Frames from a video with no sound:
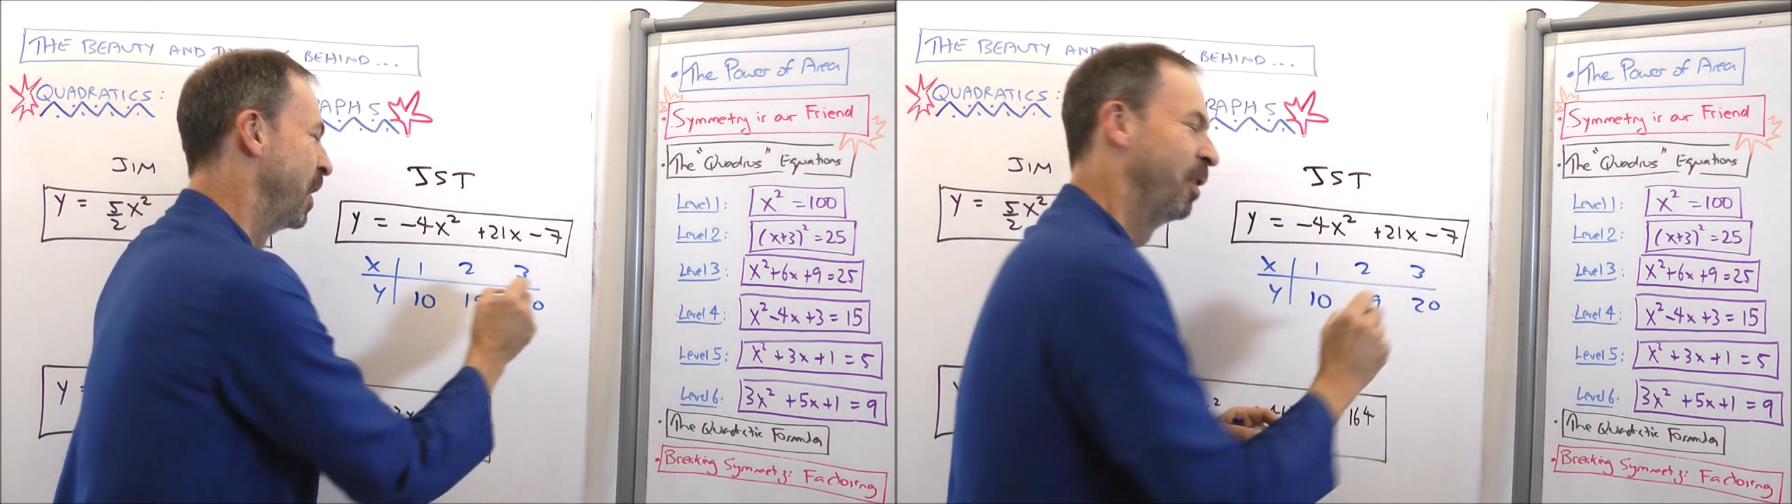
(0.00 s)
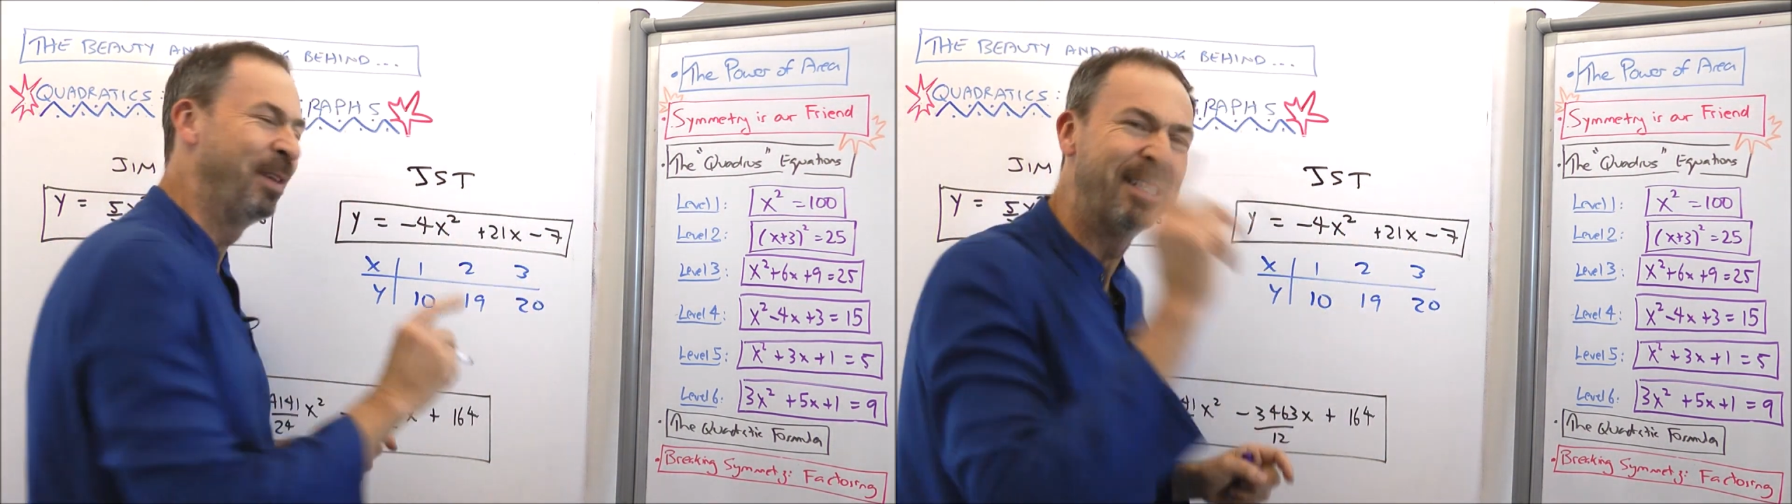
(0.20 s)

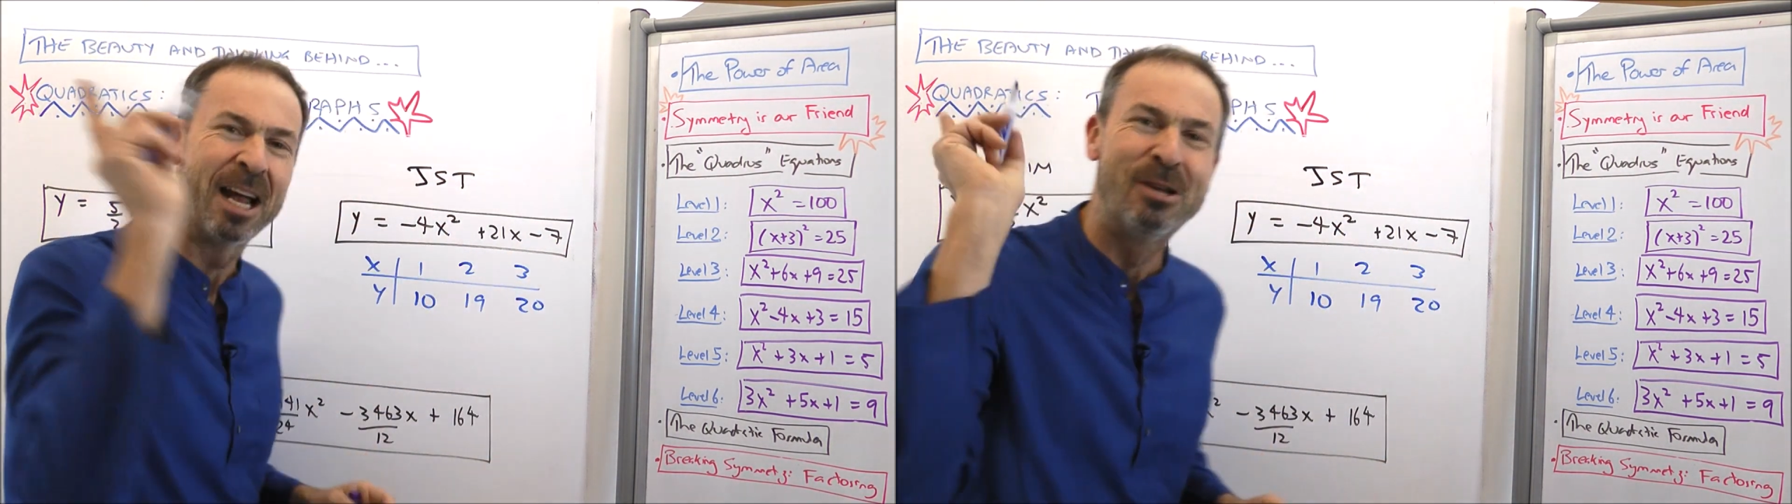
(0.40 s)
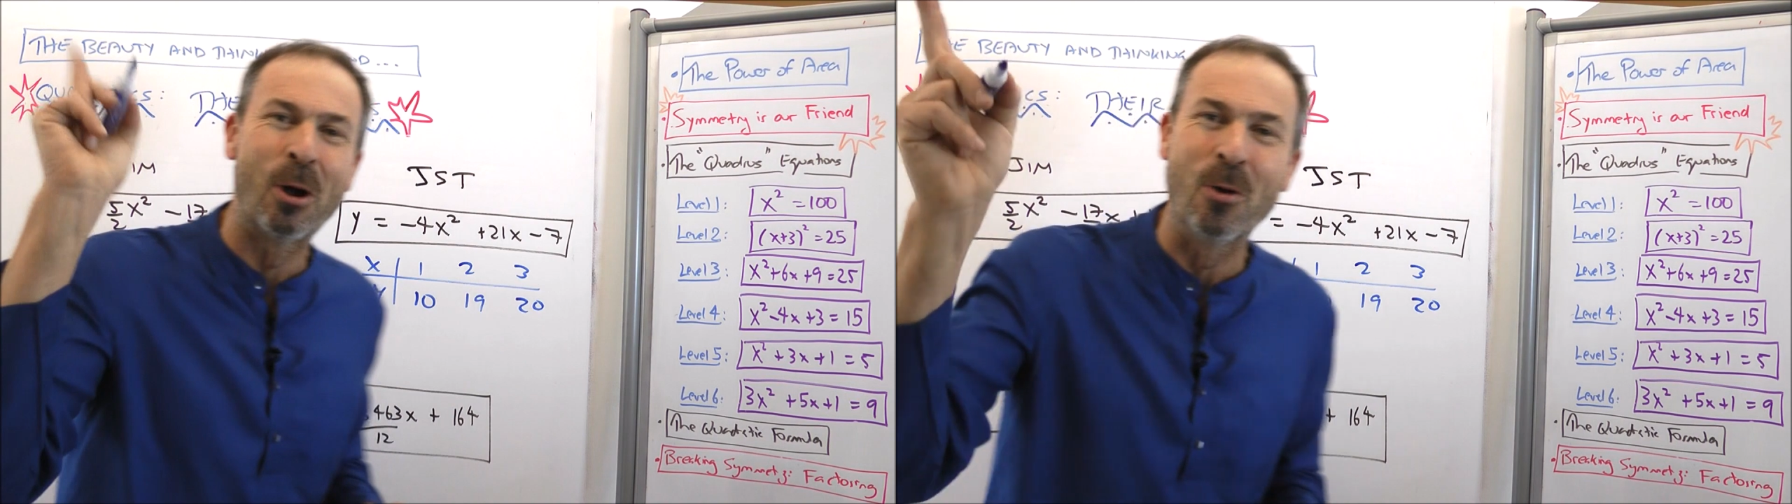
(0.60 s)
The reason
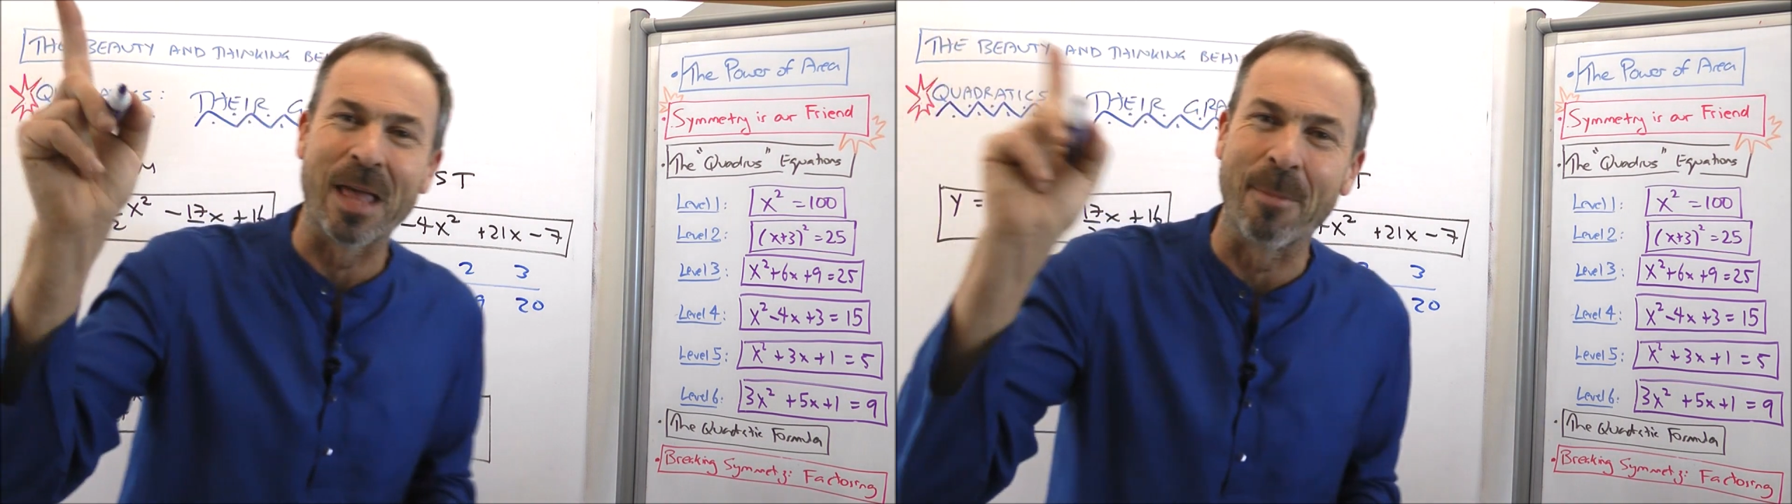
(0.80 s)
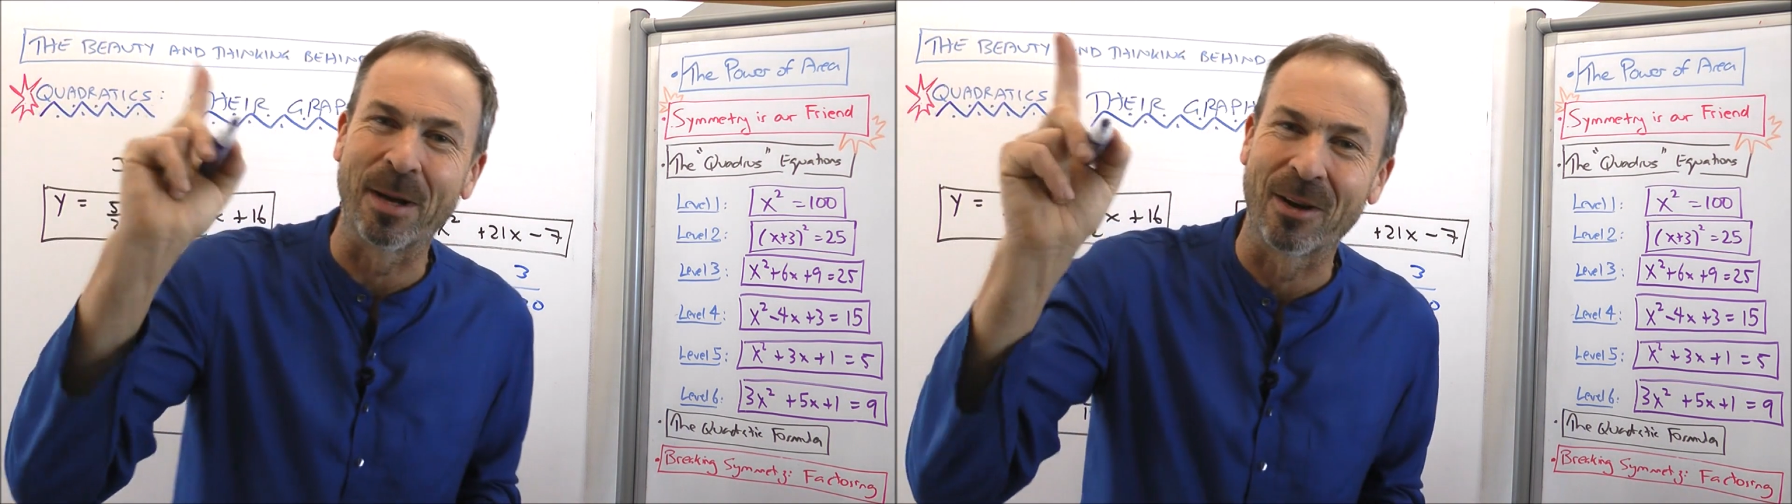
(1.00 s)
I know
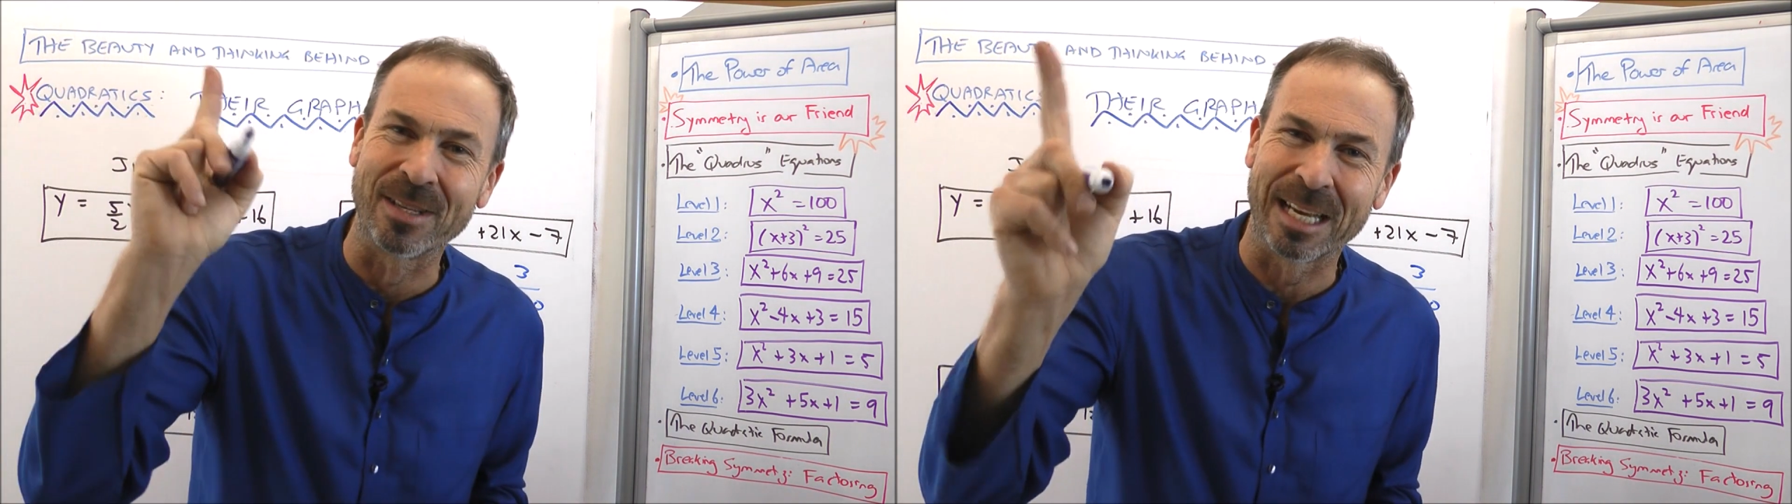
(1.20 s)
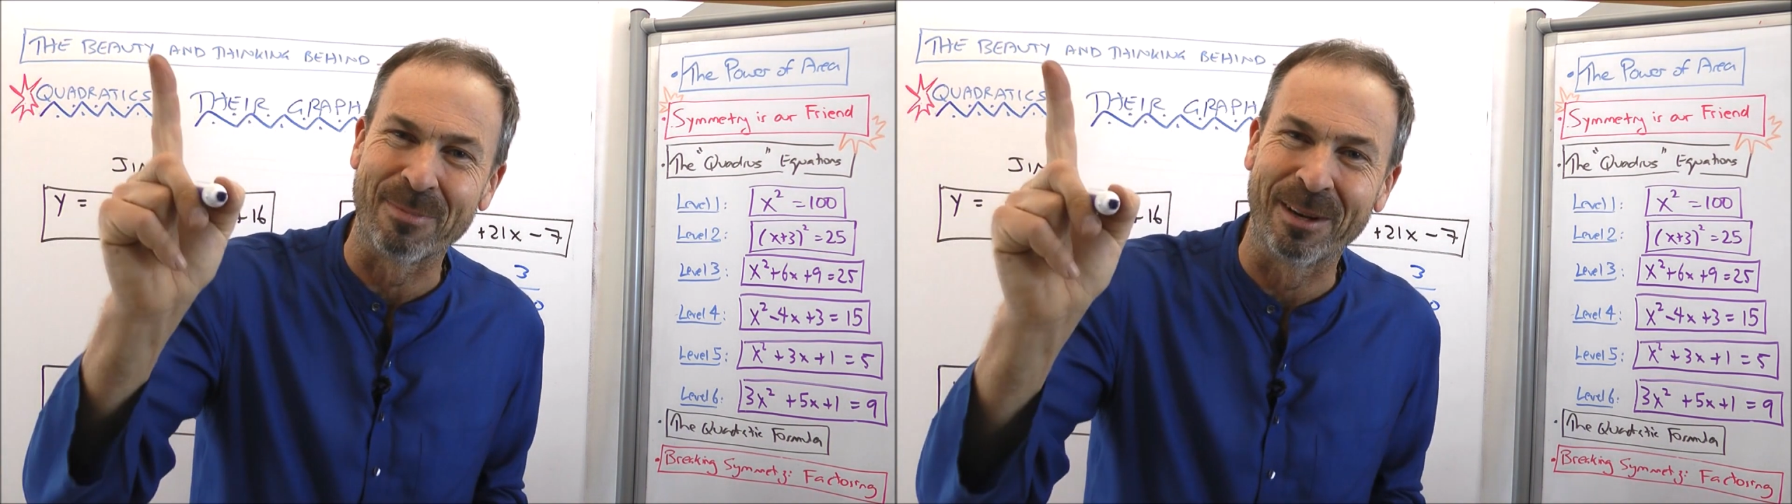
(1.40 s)
that, because let,